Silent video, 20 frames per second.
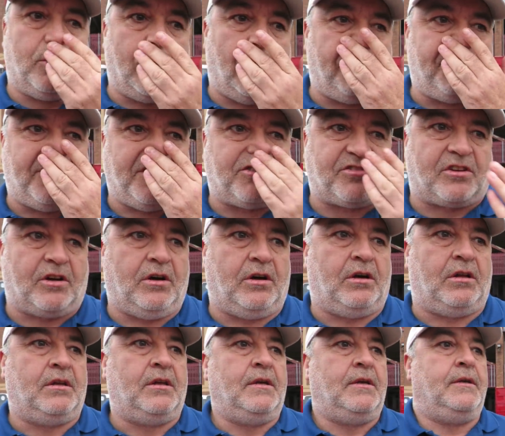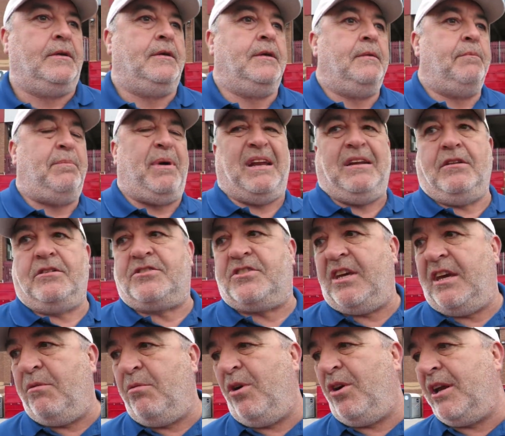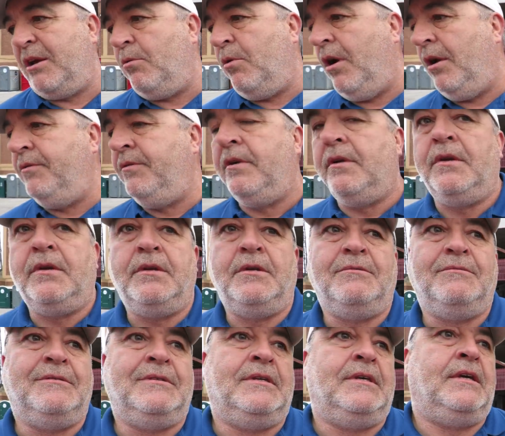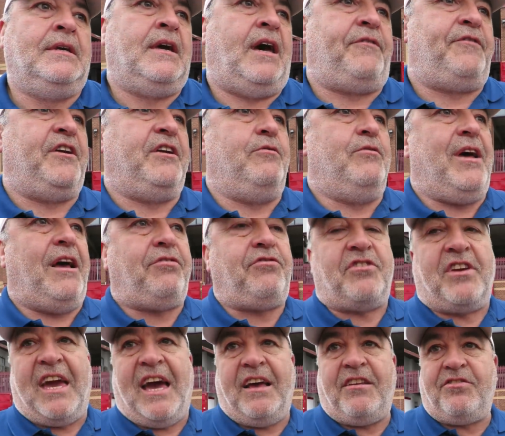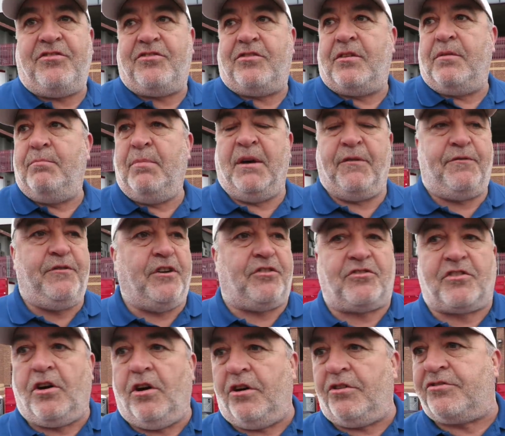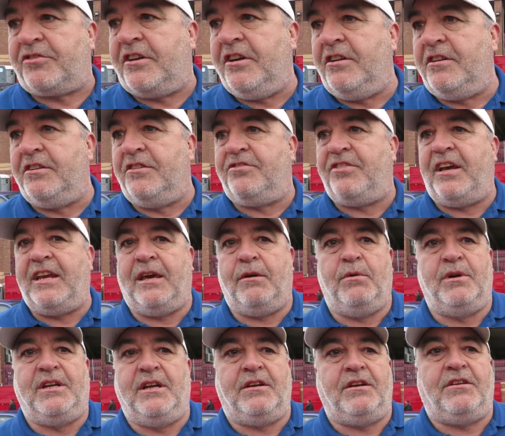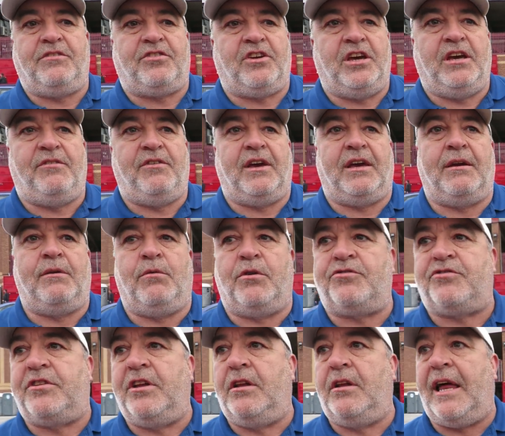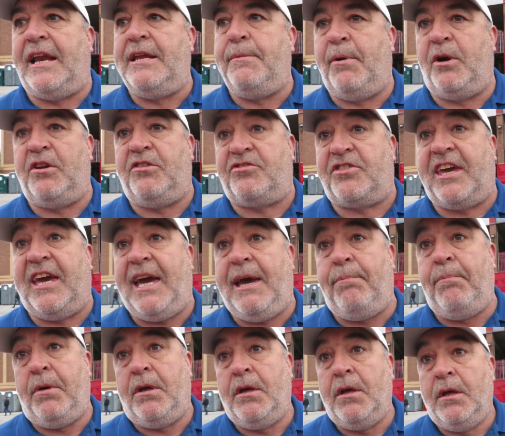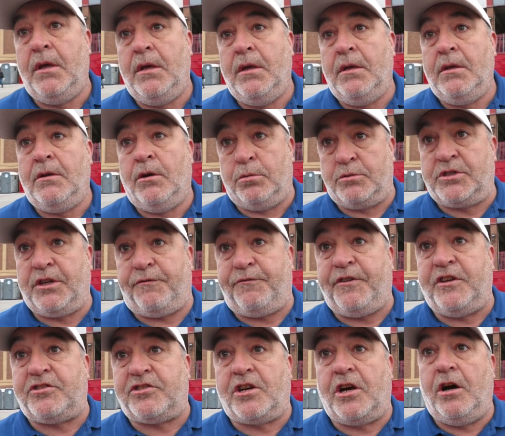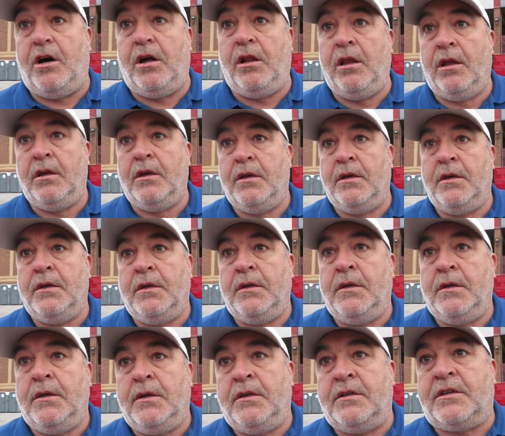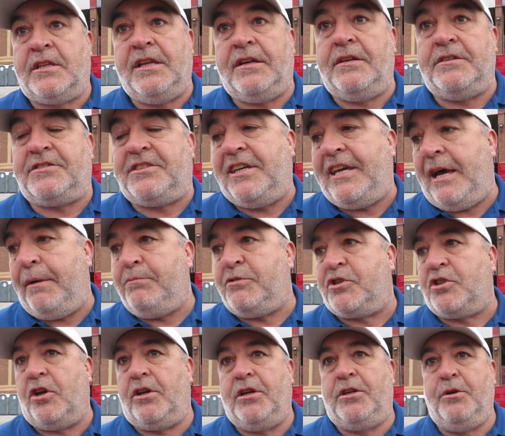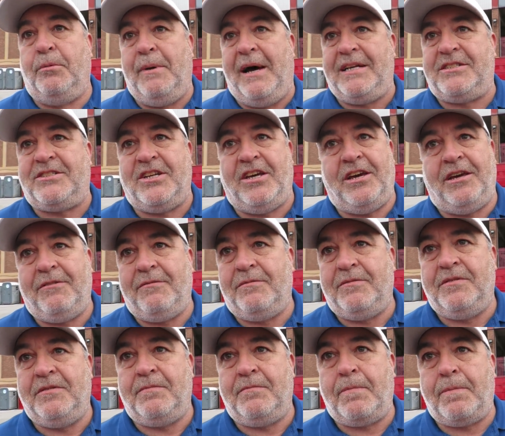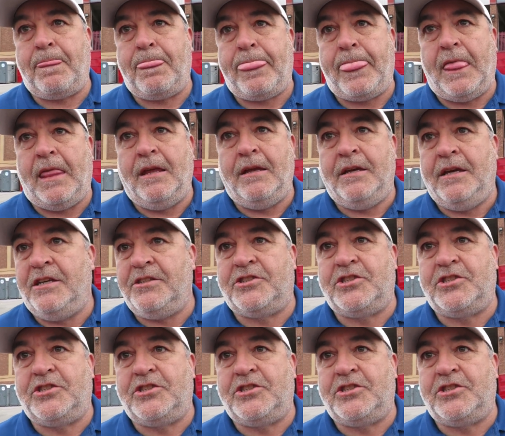who got first goal, penalty, won it one. I think refs guessed, but first goal's killed us, innit? We didn't deserve it. It was still anybody's game. Up to first goal. Tiam's got to do better. He's